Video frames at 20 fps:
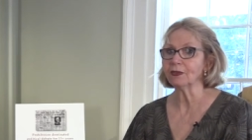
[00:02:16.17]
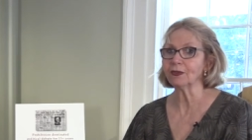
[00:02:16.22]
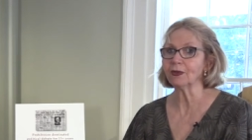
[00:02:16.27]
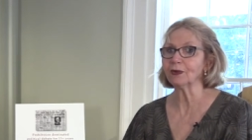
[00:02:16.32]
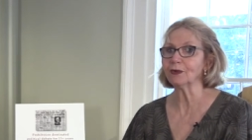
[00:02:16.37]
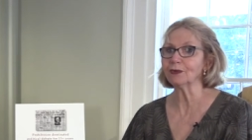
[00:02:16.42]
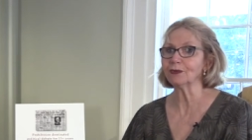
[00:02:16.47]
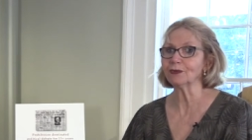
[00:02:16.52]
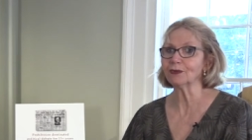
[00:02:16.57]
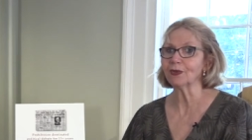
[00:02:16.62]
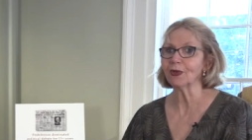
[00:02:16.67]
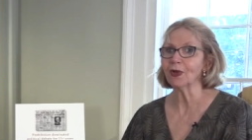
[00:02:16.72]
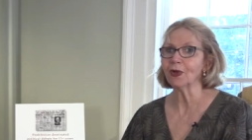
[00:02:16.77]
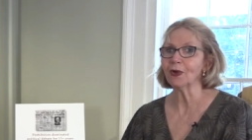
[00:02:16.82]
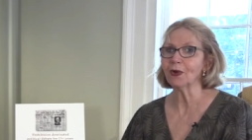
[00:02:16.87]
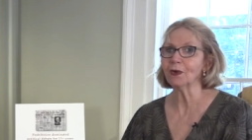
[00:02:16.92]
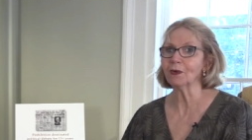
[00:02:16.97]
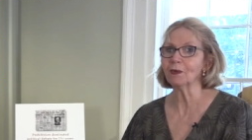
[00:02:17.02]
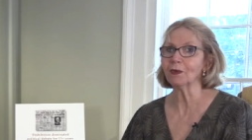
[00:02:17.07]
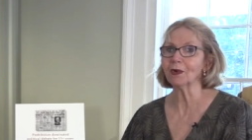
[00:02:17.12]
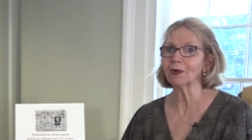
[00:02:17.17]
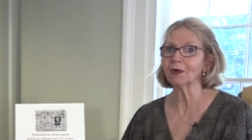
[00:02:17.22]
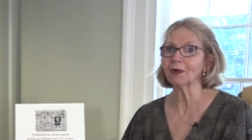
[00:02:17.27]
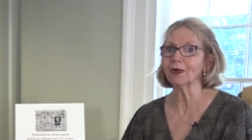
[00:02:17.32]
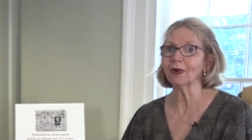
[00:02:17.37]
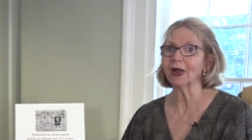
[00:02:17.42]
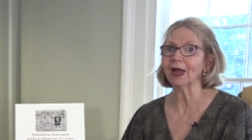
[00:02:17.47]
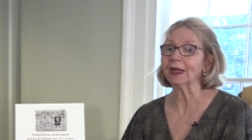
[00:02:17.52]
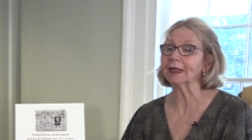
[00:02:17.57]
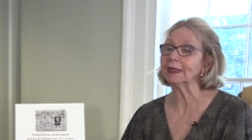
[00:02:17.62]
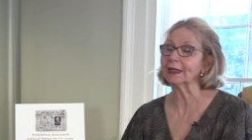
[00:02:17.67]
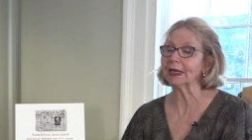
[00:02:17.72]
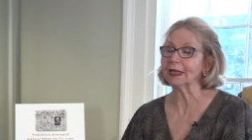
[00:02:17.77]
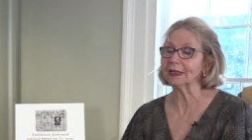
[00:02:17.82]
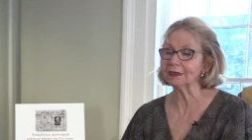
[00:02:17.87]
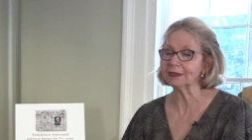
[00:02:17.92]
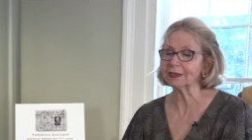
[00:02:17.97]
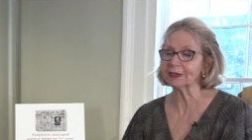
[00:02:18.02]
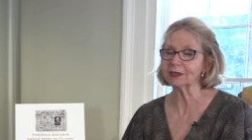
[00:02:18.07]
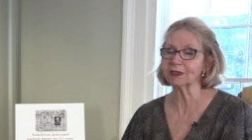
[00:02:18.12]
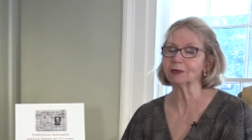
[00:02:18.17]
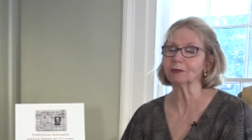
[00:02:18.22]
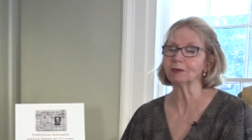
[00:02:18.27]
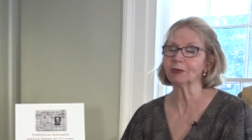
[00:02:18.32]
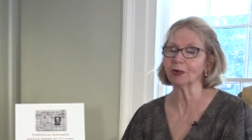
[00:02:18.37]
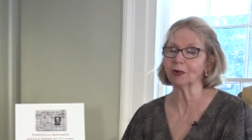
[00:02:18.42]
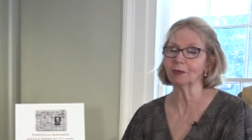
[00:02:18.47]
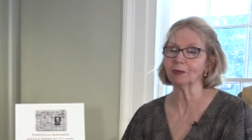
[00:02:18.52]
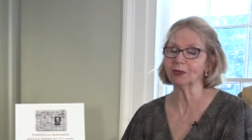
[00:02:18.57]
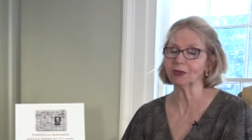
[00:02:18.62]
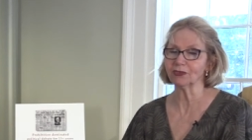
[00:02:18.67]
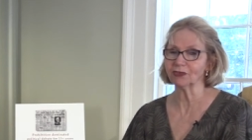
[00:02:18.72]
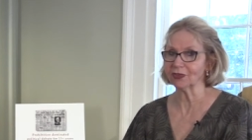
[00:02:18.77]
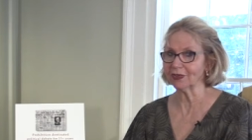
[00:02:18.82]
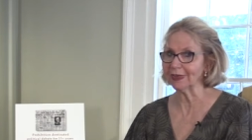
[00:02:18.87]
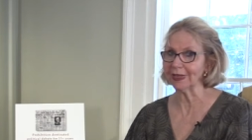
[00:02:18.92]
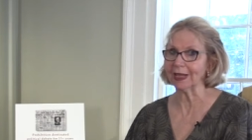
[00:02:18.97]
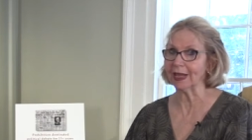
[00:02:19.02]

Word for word: those who were against prohibition,